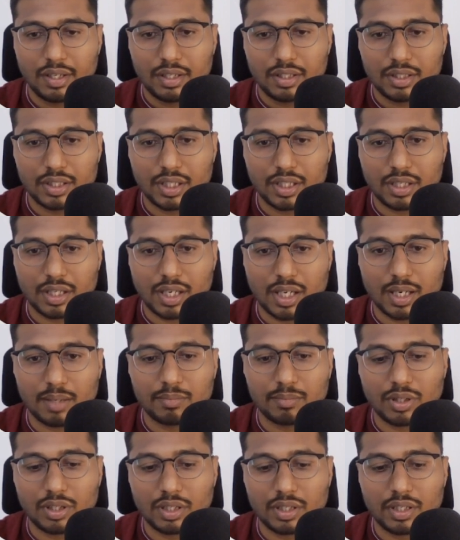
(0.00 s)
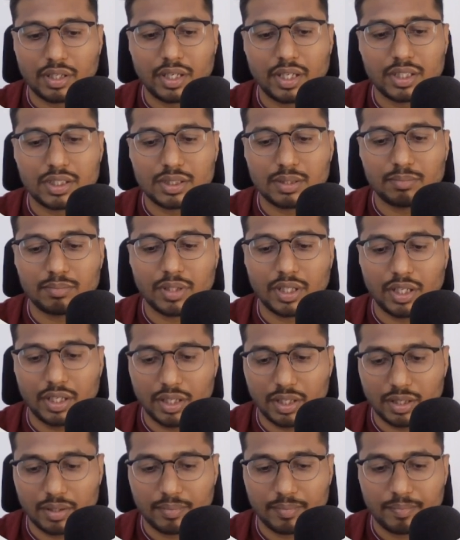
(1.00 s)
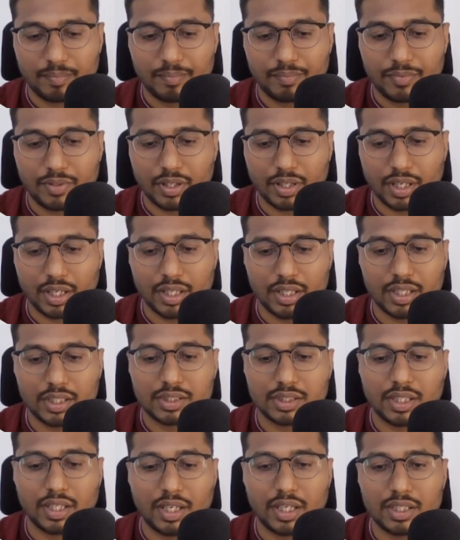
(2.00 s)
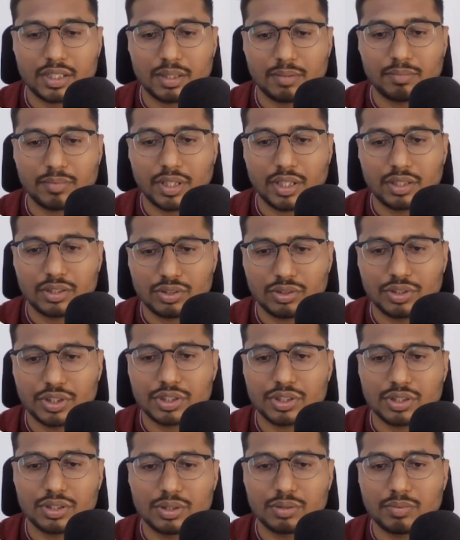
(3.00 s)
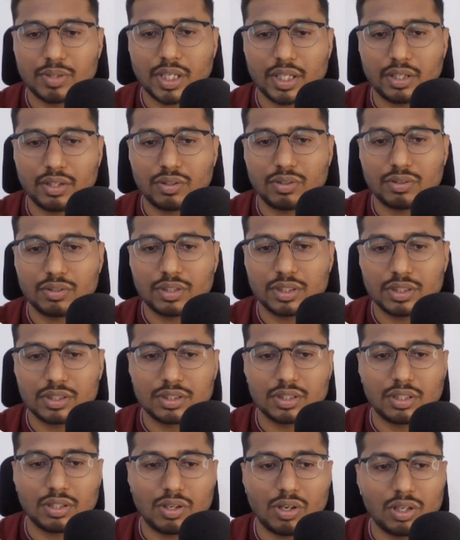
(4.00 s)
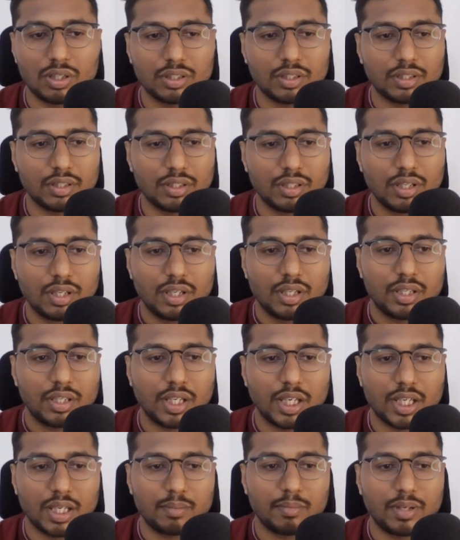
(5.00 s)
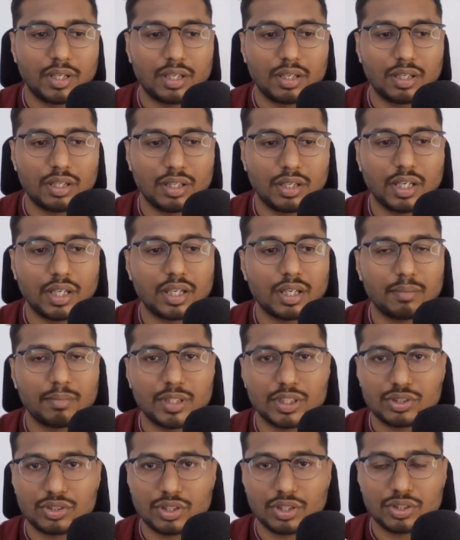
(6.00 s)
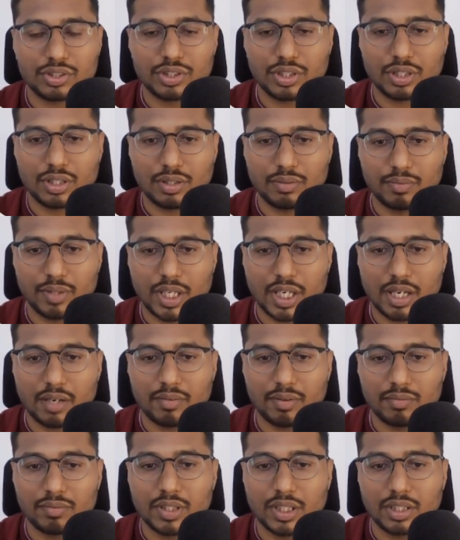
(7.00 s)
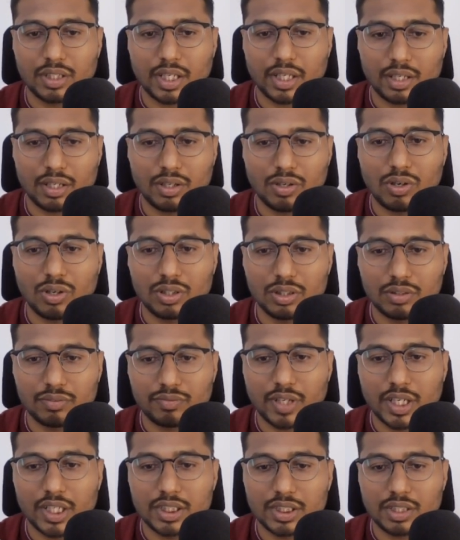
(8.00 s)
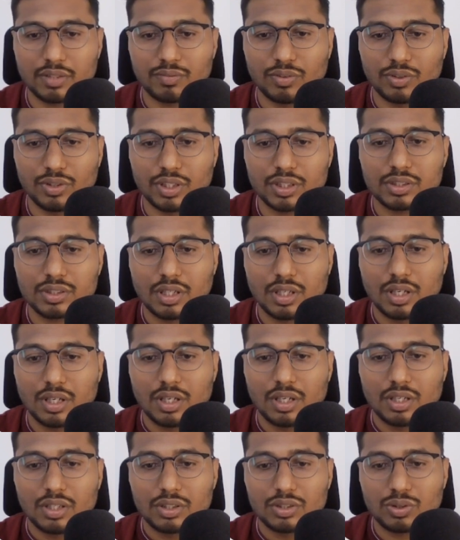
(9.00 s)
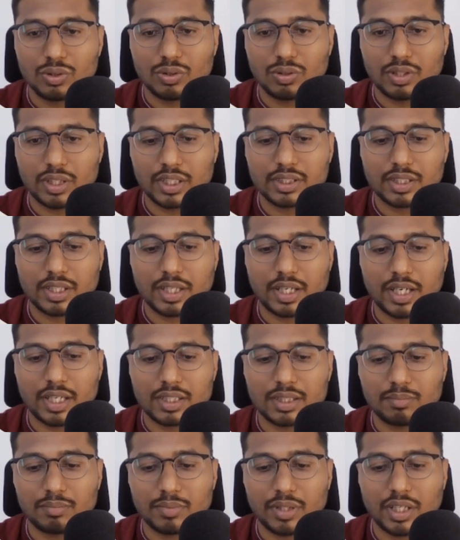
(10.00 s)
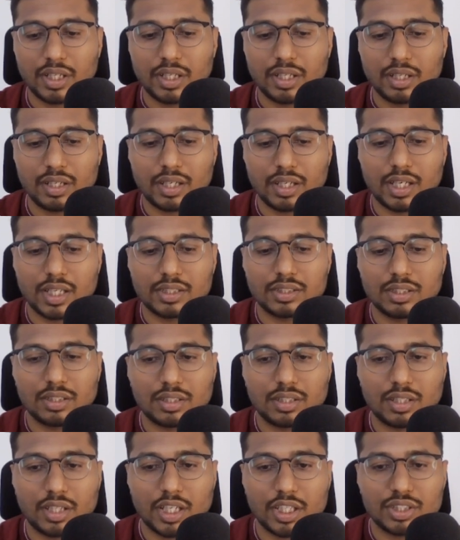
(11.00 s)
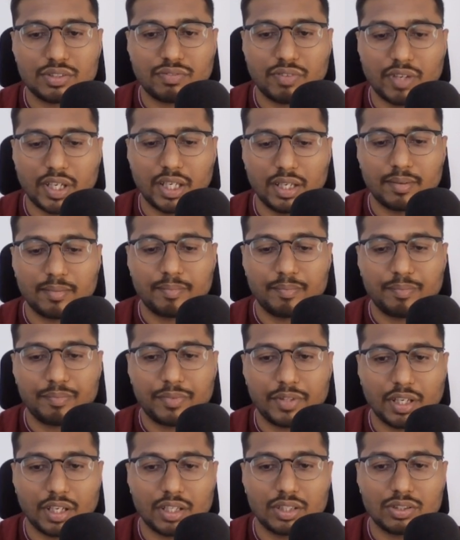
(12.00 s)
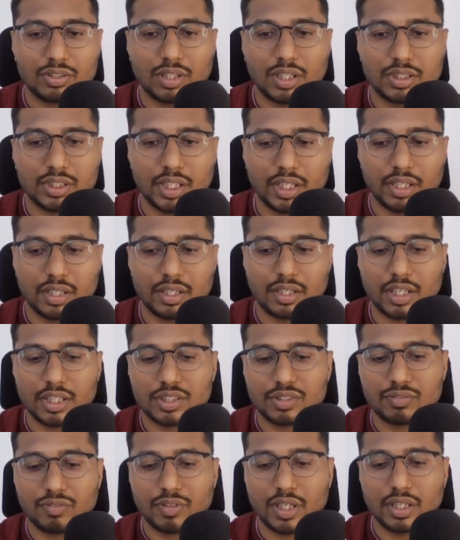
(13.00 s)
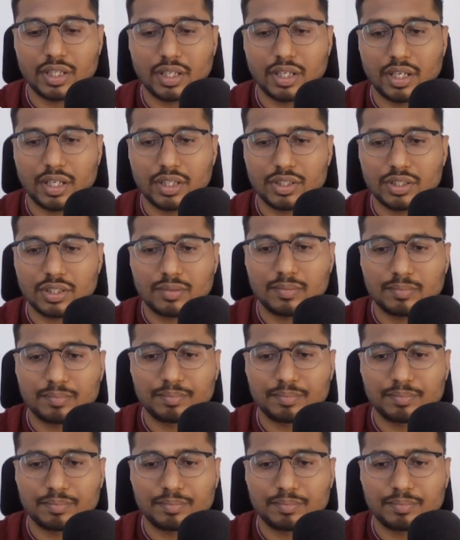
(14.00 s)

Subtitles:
that I'm gonna create something here. Okay, let's create something. So just assume that this is all the database structure we have, everything like all the files and folders. So let's create something here as a test file. Okay, so I'll say test file creation.